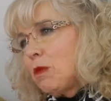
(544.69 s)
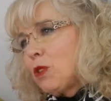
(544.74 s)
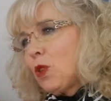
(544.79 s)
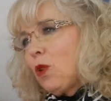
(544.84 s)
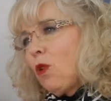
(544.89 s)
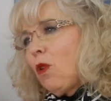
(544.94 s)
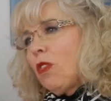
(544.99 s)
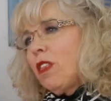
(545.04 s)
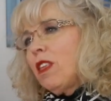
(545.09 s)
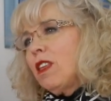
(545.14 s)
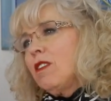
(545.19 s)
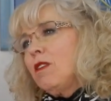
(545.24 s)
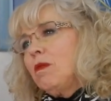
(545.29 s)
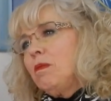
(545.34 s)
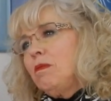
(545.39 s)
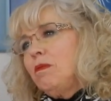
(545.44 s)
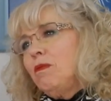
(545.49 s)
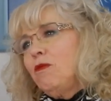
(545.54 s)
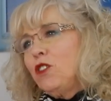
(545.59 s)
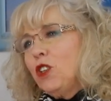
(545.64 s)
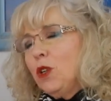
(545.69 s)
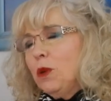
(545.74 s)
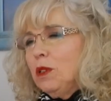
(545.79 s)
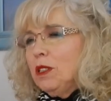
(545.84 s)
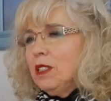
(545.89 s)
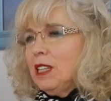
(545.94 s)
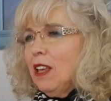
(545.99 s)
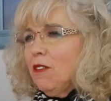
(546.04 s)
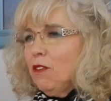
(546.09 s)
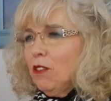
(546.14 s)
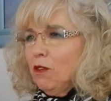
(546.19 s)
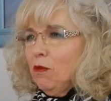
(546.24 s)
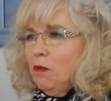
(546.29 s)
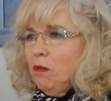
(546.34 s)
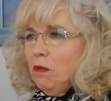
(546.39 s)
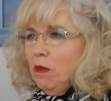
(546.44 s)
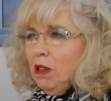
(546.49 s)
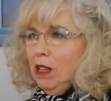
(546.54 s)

I'm sure the viewers have a